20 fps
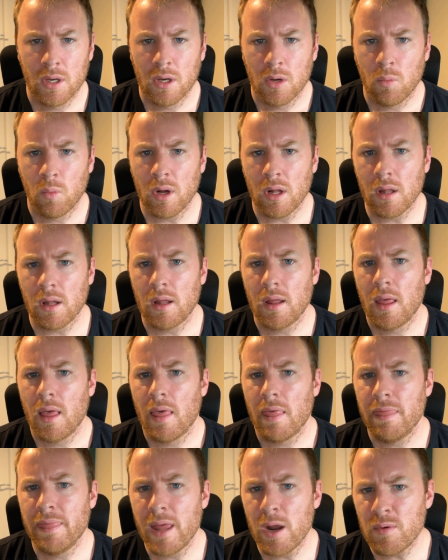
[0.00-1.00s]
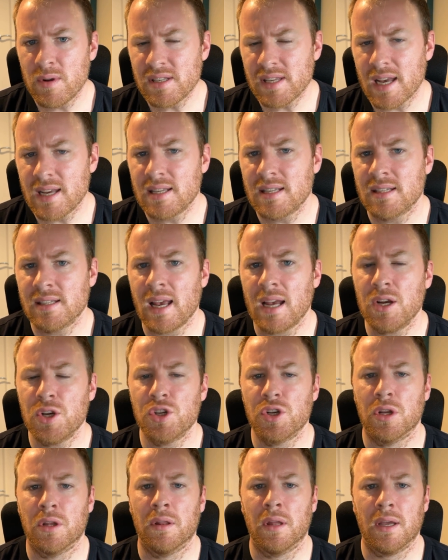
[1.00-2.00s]
Well, there is a
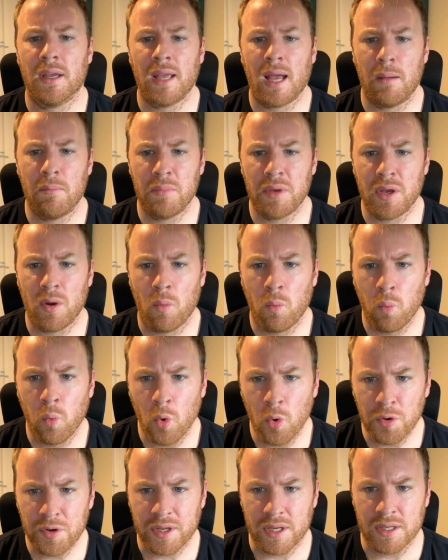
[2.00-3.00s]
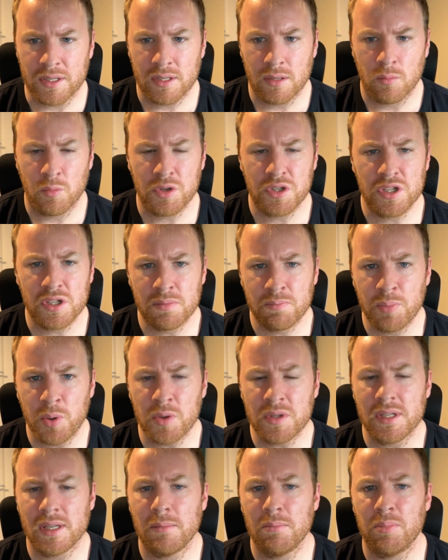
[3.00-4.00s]
sanction that can be awarded, which is
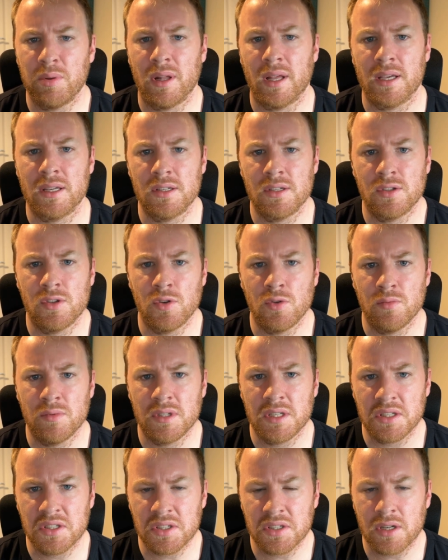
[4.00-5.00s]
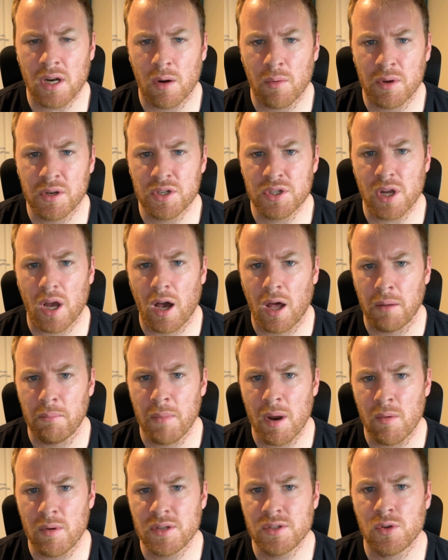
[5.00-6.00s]
put in place to discourage
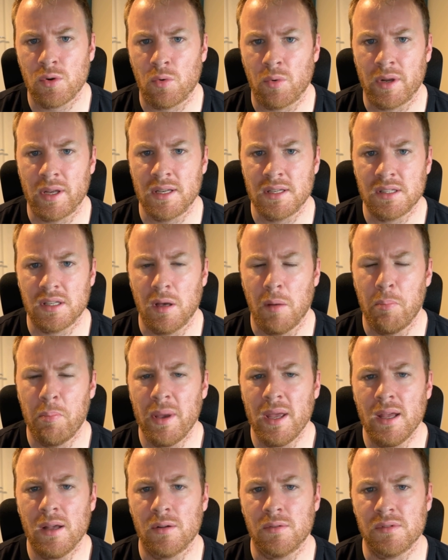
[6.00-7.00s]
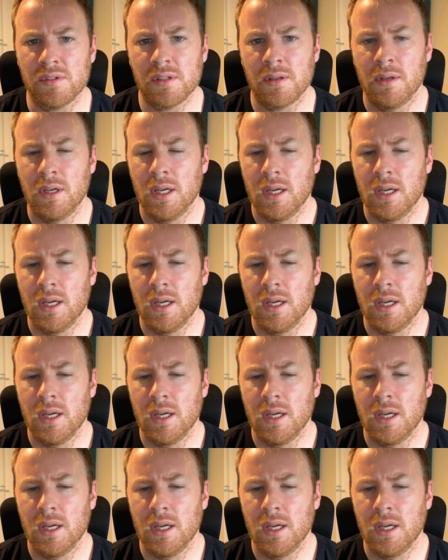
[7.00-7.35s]
unmeritorious appeals.